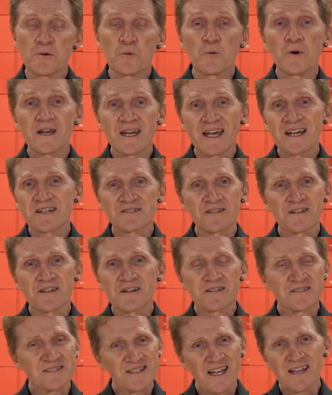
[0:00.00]
One actually
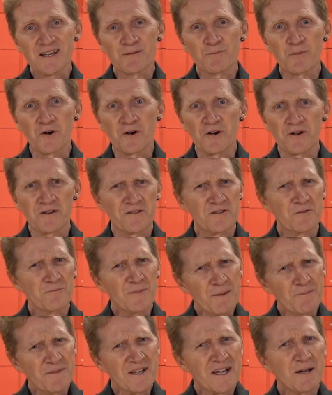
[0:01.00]
our Skella board. There
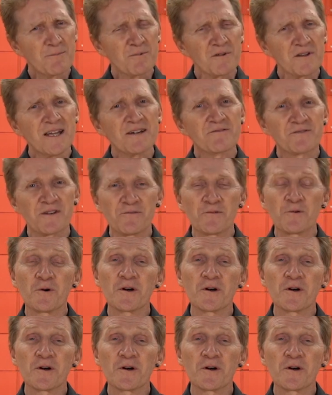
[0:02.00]
might be a couple left if you